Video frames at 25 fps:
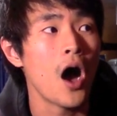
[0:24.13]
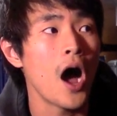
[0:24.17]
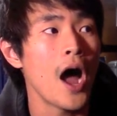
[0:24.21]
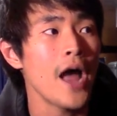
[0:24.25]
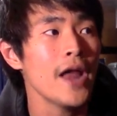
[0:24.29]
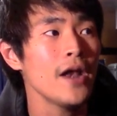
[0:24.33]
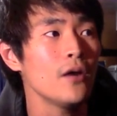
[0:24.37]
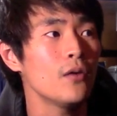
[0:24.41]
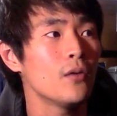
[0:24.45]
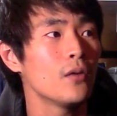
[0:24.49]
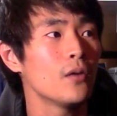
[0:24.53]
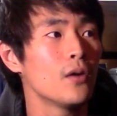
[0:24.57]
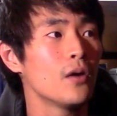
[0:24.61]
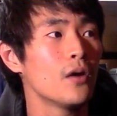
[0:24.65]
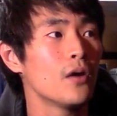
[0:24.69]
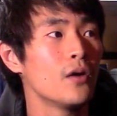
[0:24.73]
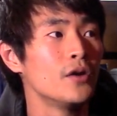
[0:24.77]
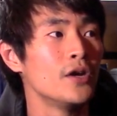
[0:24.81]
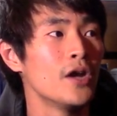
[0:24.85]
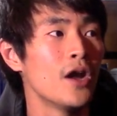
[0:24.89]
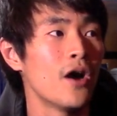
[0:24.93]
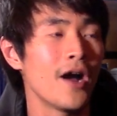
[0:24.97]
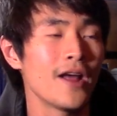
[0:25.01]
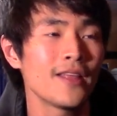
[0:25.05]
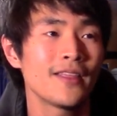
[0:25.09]
I
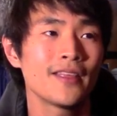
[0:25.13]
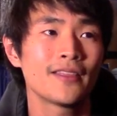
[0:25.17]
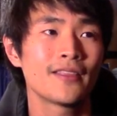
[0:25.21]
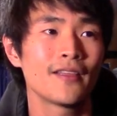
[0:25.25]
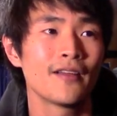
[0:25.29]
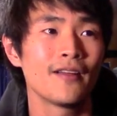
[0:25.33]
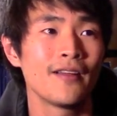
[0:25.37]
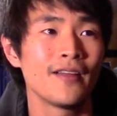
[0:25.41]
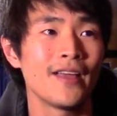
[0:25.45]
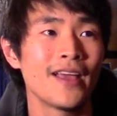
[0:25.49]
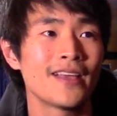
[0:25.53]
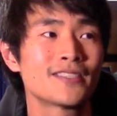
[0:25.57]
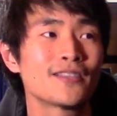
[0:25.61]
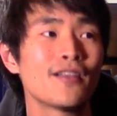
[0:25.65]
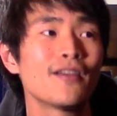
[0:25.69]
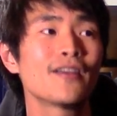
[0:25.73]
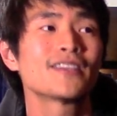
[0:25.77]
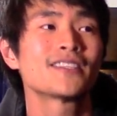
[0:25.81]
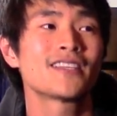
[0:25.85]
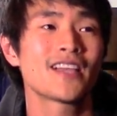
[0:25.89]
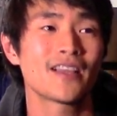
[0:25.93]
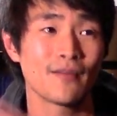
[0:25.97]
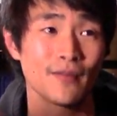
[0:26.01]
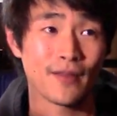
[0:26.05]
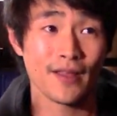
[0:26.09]
don't know. I think they're, as
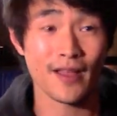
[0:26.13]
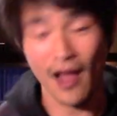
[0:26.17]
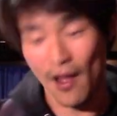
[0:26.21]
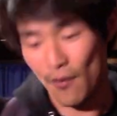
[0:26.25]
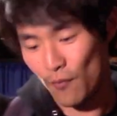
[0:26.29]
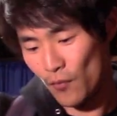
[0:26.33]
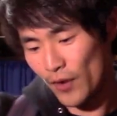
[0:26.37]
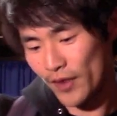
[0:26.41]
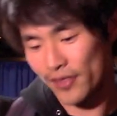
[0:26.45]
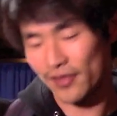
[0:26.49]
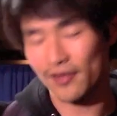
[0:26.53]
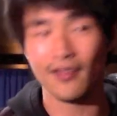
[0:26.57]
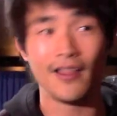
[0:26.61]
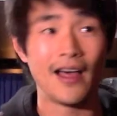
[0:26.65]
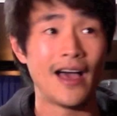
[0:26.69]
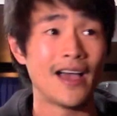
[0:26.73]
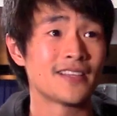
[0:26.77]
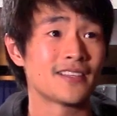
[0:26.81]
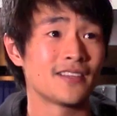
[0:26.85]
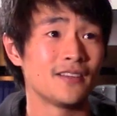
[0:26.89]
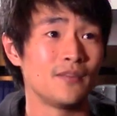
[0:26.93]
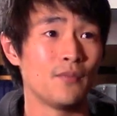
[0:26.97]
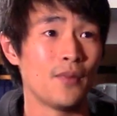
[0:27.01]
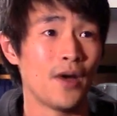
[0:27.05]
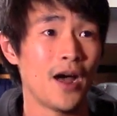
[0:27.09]
long as I'm with
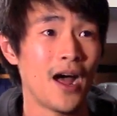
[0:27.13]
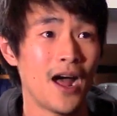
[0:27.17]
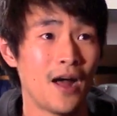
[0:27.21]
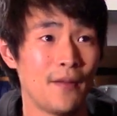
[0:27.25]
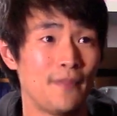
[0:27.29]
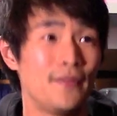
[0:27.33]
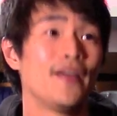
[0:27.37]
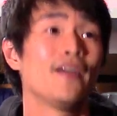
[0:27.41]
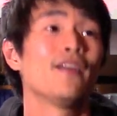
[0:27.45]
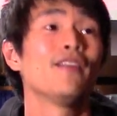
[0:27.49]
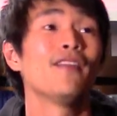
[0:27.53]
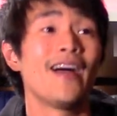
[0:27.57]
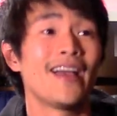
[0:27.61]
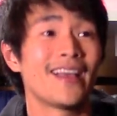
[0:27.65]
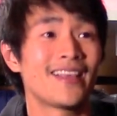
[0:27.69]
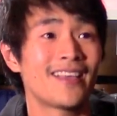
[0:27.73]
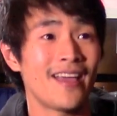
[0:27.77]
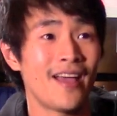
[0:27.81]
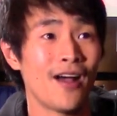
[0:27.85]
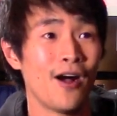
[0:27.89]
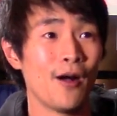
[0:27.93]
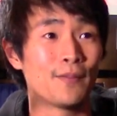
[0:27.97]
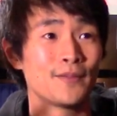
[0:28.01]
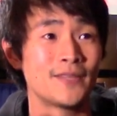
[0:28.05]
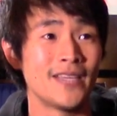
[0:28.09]
Eliza and Bob, they'll like
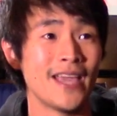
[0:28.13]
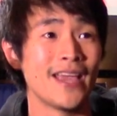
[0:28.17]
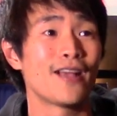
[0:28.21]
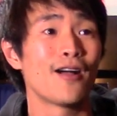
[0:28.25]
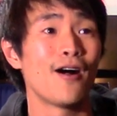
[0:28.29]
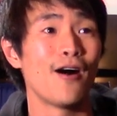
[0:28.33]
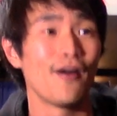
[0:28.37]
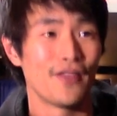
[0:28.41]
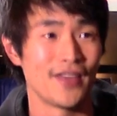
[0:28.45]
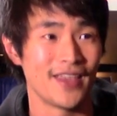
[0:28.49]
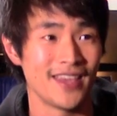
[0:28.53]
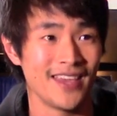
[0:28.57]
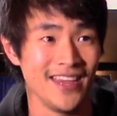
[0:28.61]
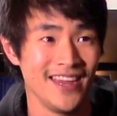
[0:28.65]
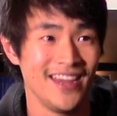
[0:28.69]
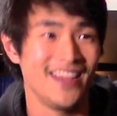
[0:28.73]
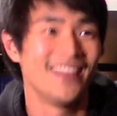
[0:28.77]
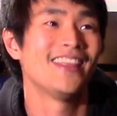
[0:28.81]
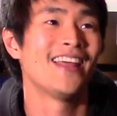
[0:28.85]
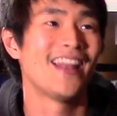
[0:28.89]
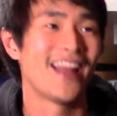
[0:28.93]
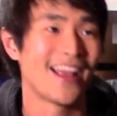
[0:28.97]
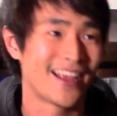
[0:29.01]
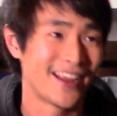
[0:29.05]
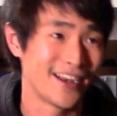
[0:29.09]
help take all the heat, and
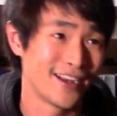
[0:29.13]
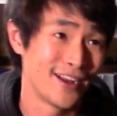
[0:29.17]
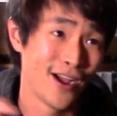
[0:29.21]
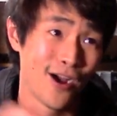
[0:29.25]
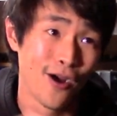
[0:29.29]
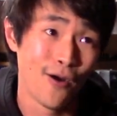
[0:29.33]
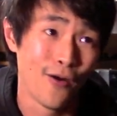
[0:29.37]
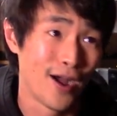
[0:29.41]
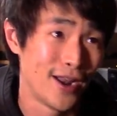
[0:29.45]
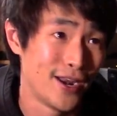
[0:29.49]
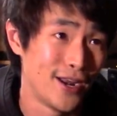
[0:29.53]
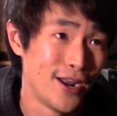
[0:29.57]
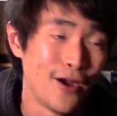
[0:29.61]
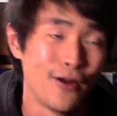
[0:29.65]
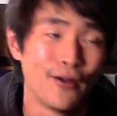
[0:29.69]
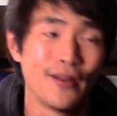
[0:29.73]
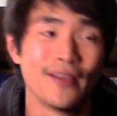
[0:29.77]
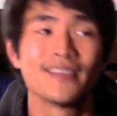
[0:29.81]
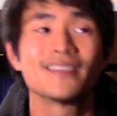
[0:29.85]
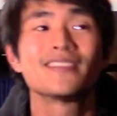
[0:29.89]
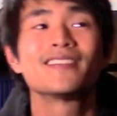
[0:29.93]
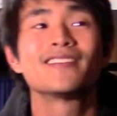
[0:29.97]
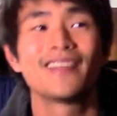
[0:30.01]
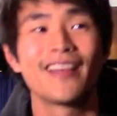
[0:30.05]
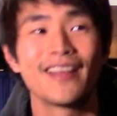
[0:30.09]
then I can go
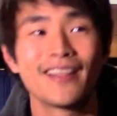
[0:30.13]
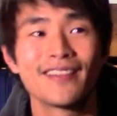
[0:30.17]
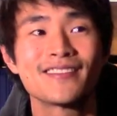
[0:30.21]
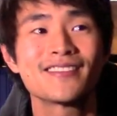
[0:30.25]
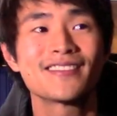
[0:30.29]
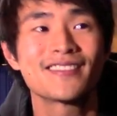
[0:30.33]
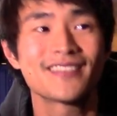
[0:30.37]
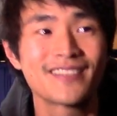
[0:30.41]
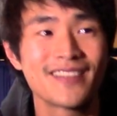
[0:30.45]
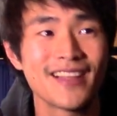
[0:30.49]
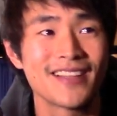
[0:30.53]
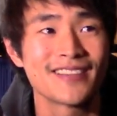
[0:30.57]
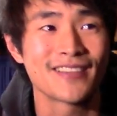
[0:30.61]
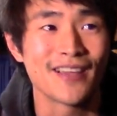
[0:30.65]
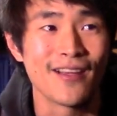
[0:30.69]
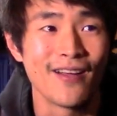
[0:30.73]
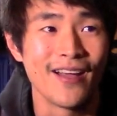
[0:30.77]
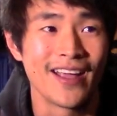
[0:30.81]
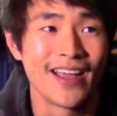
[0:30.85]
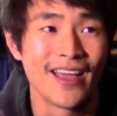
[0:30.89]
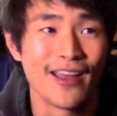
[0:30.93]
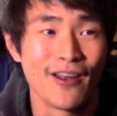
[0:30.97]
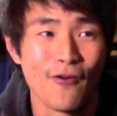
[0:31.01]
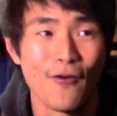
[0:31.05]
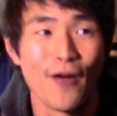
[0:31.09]
unnoticed. That's how
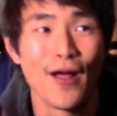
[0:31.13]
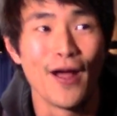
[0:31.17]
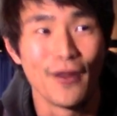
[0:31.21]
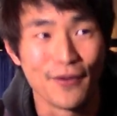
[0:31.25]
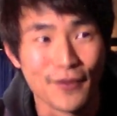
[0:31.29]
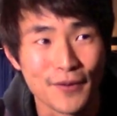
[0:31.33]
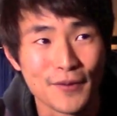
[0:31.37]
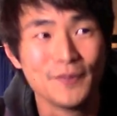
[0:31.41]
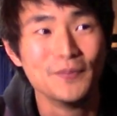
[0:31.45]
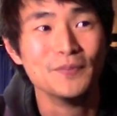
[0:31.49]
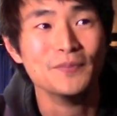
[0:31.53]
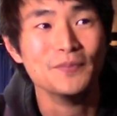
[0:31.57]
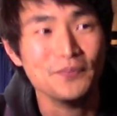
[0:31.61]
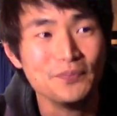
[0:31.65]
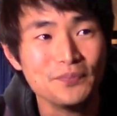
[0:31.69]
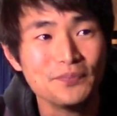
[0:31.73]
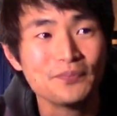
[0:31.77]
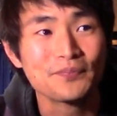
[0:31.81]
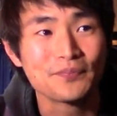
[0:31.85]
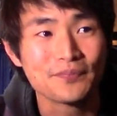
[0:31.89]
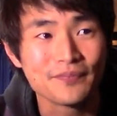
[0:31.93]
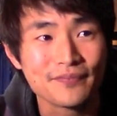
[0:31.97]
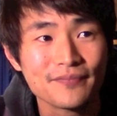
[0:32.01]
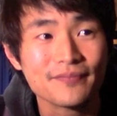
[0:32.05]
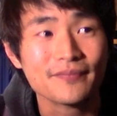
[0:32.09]
I get around. Well,
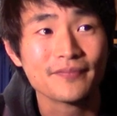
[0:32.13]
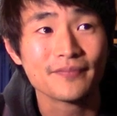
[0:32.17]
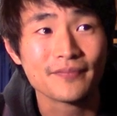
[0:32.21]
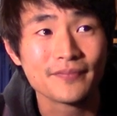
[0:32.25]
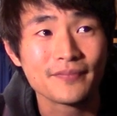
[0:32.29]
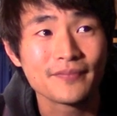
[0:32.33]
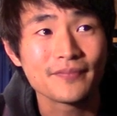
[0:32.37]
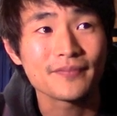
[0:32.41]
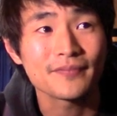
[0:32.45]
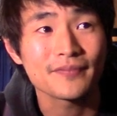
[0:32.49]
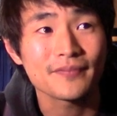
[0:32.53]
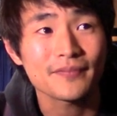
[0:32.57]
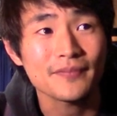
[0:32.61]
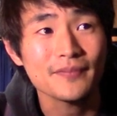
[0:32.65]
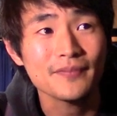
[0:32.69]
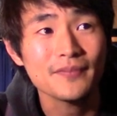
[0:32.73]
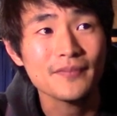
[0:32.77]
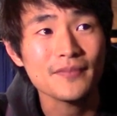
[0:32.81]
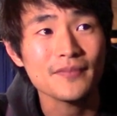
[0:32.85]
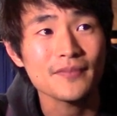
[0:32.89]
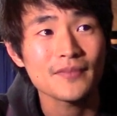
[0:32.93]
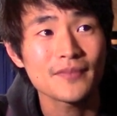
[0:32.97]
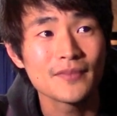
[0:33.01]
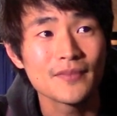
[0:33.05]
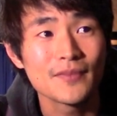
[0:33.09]
you know, we'll see. We'll try
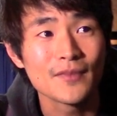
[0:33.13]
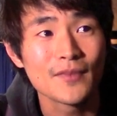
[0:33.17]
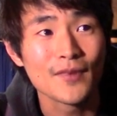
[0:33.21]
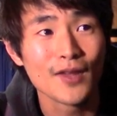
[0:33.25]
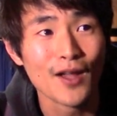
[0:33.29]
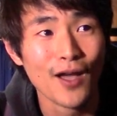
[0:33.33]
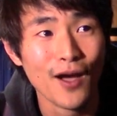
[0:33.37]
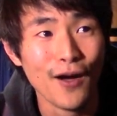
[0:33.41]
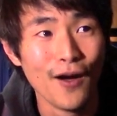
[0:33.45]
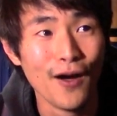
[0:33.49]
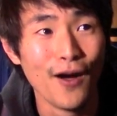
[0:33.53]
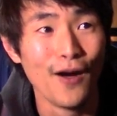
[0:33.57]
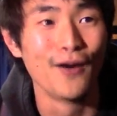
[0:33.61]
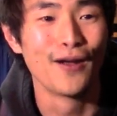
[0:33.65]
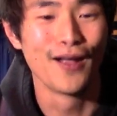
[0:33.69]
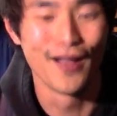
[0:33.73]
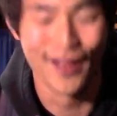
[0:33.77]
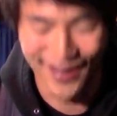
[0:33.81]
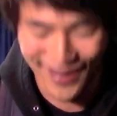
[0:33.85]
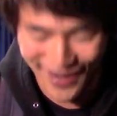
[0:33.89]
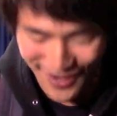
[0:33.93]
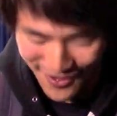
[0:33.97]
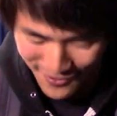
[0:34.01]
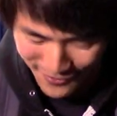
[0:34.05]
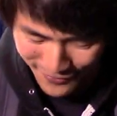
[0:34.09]
that at a Comic Con. Oh
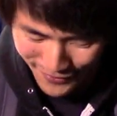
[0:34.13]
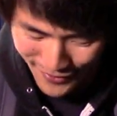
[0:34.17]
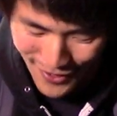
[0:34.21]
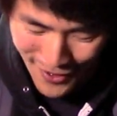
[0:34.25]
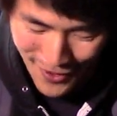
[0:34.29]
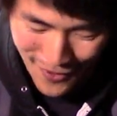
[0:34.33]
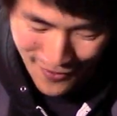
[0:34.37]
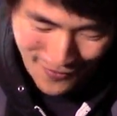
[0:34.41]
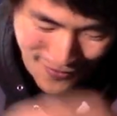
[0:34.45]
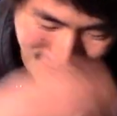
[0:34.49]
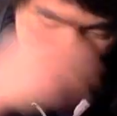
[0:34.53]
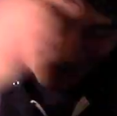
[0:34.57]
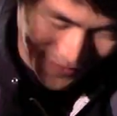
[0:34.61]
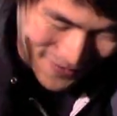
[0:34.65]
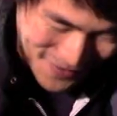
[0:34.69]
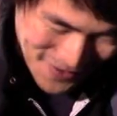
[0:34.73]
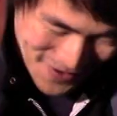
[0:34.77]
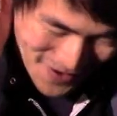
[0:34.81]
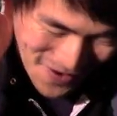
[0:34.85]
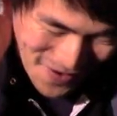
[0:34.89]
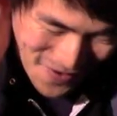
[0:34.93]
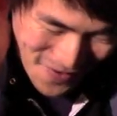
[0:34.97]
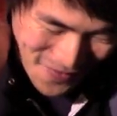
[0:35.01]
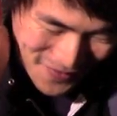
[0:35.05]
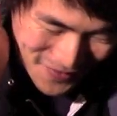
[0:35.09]
God! Yeah, oh no! Oh
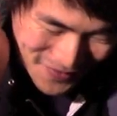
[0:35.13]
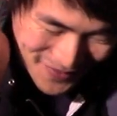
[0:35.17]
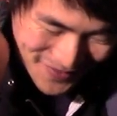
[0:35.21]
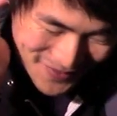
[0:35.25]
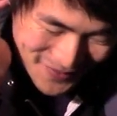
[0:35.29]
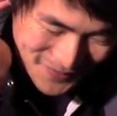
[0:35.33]
no!